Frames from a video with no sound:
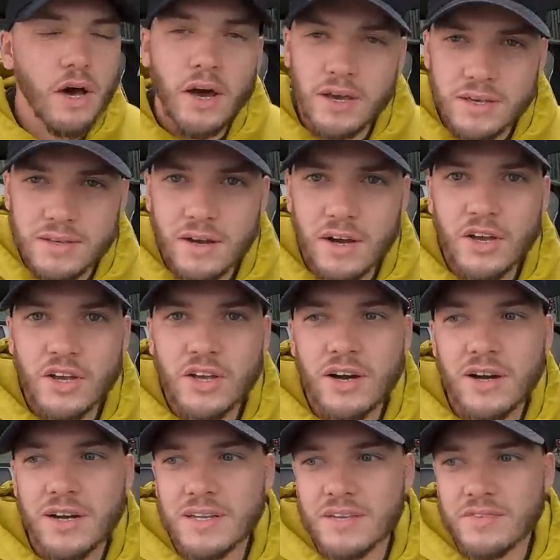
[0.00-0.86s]
I, I
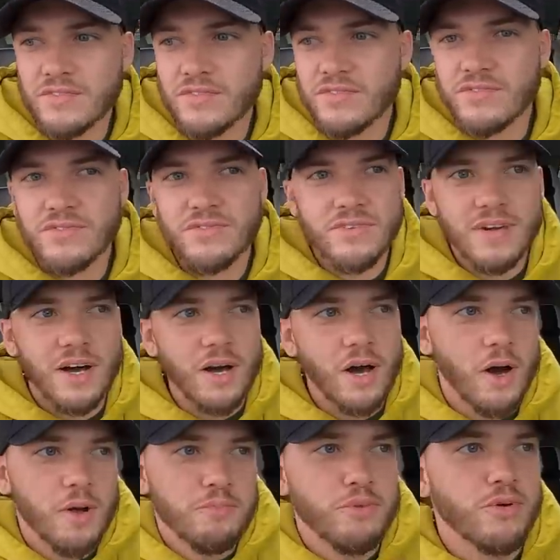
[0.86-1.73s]
kind of,
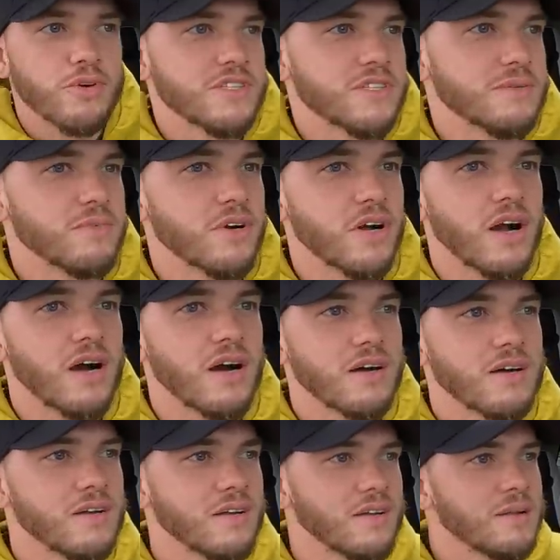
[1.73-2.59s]
I, I bought him a
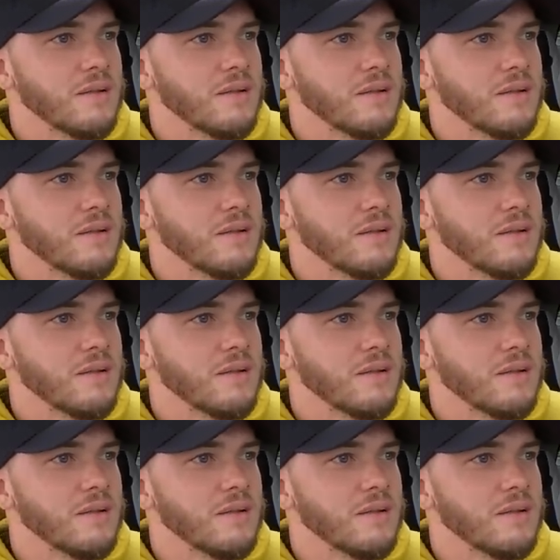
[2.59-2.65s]
car.